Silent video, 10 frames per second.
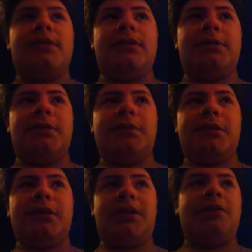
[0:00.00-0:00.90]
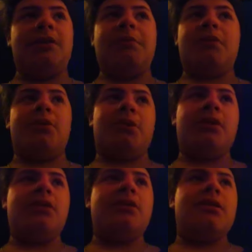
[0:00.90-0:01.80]
They probably already have that, but oh
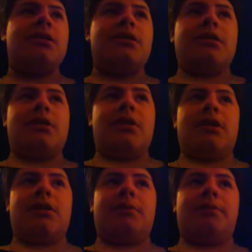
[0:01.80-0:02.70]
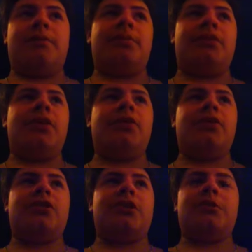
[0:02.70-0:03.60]
well. Um, it's
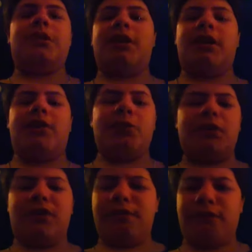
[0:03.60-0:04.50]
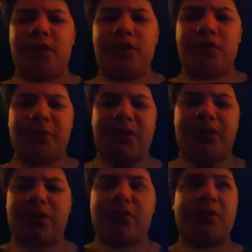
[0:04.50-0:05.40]
just gonna be like everybody who follows me
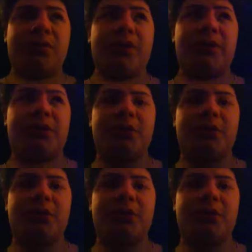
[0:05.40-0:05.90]
or subscribes